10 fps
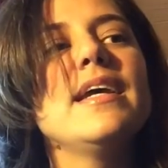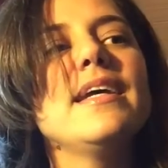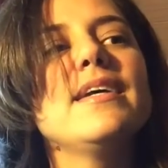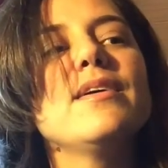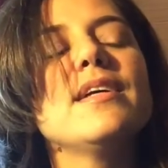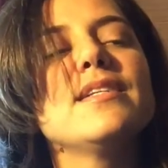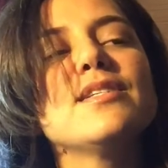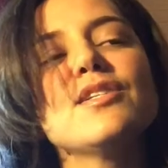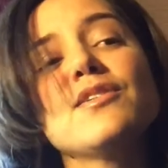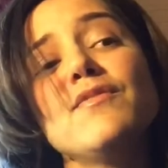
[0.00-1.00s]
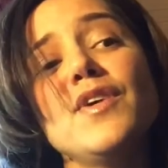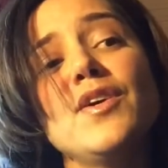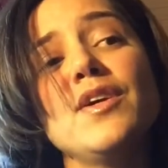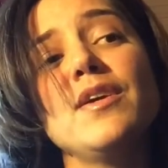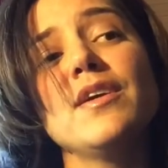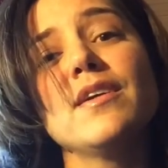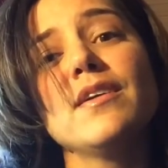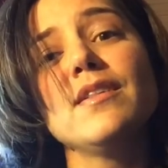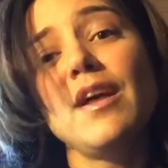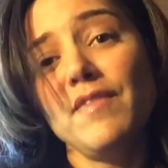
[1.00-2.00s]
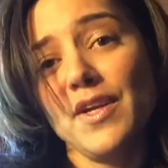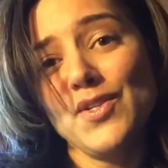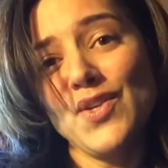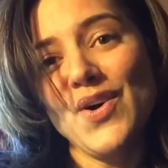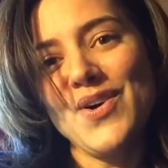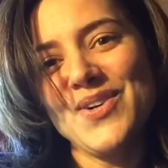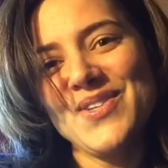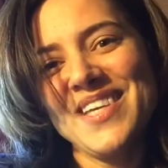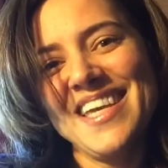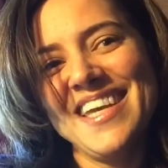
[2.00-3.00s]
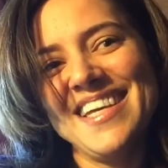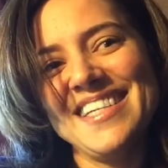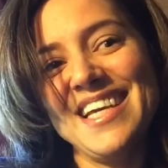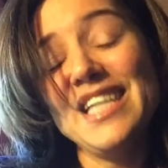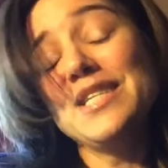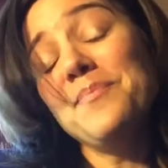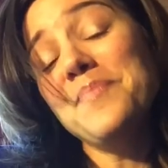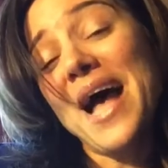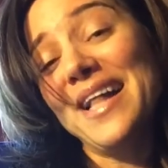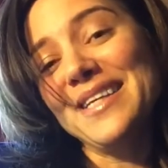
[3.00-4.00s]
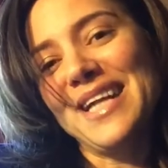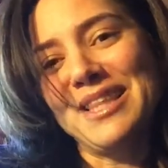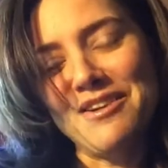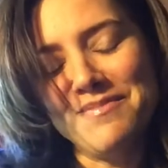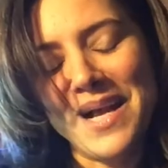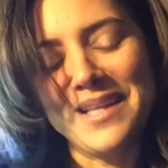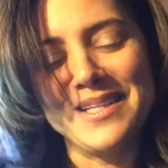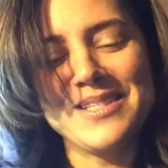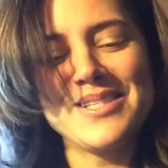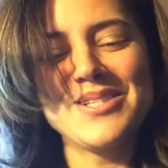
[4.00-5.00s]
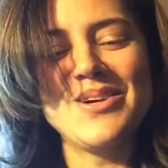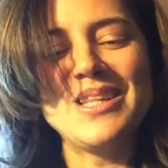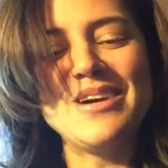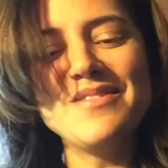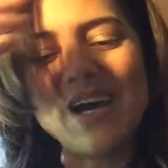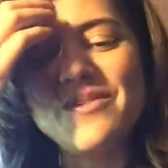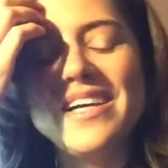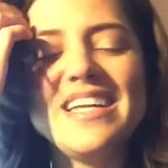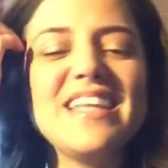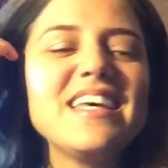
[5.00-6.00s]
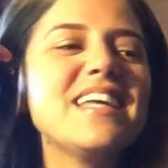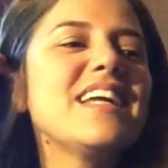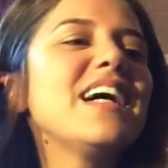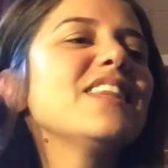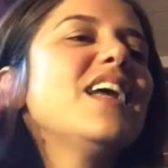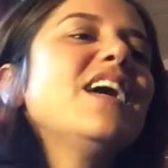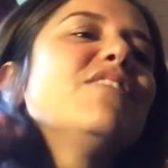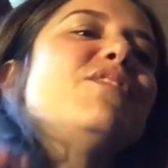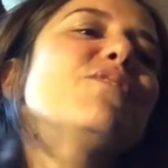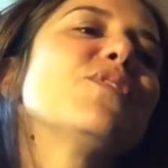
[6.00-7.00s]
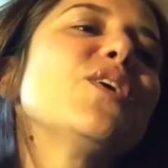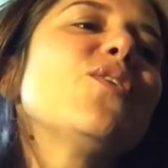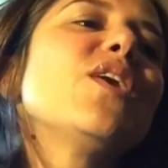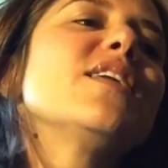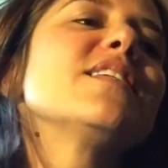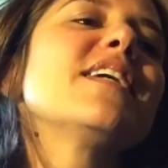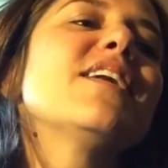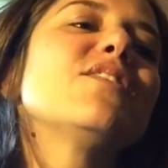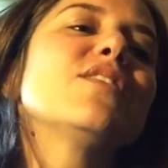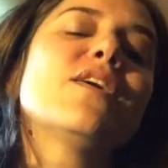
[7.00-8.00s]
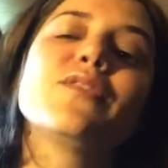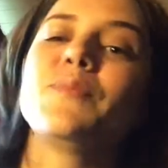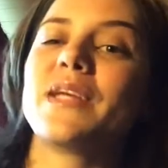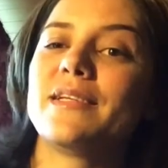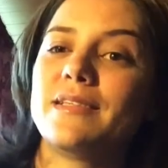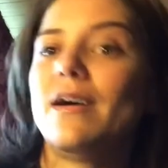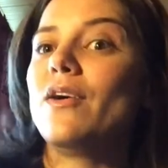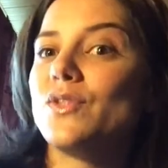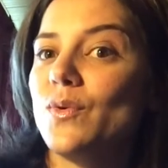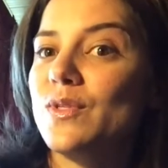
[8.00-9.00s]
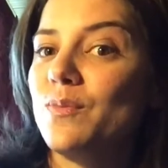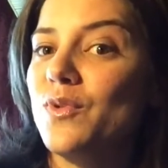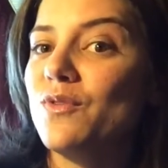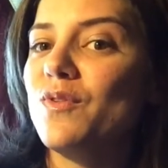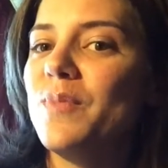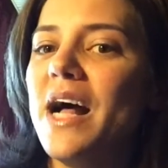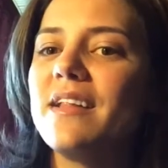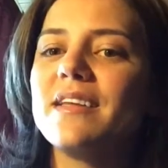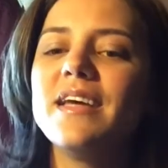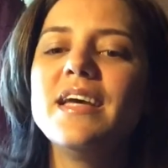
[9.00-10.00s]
It, it's just a very loving song and uh, it's a ballad i love ballads so i love that one and then i love if we hold on together not only because also it's a beautiful ballad